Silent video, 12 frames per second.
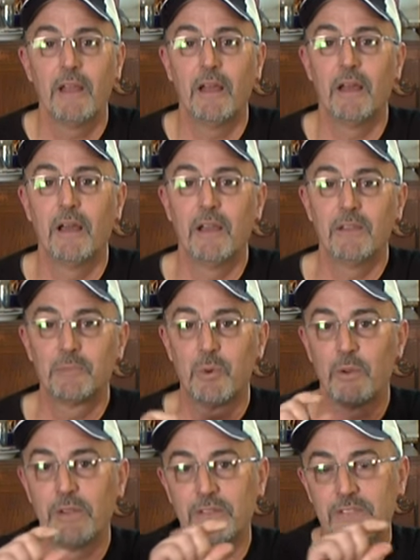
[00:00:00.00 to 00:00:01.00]
Uh, it's
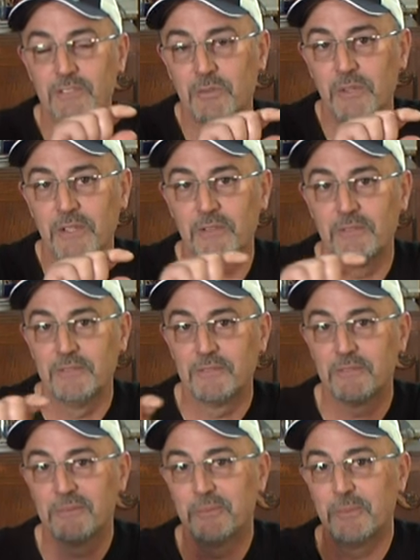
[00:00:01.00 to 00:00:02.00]
probably on the screen
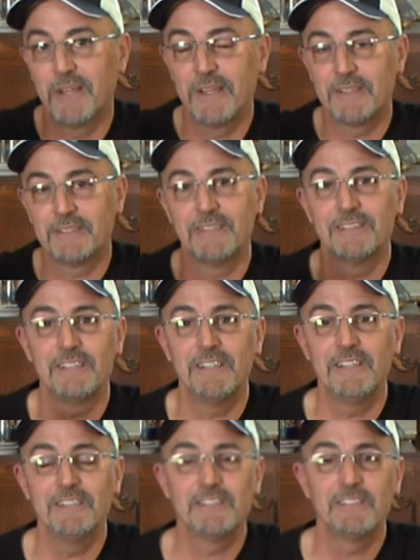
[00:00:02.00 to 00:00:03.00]
right as I say
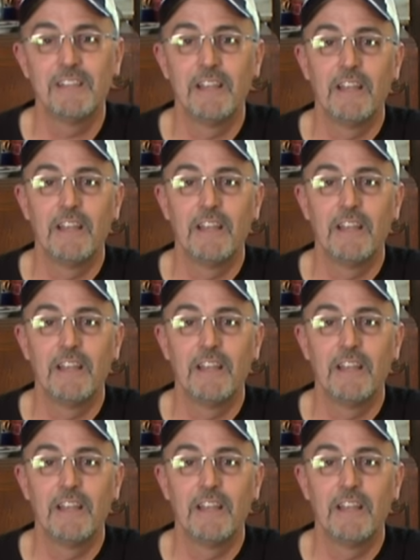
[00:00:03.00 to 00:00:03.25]
this.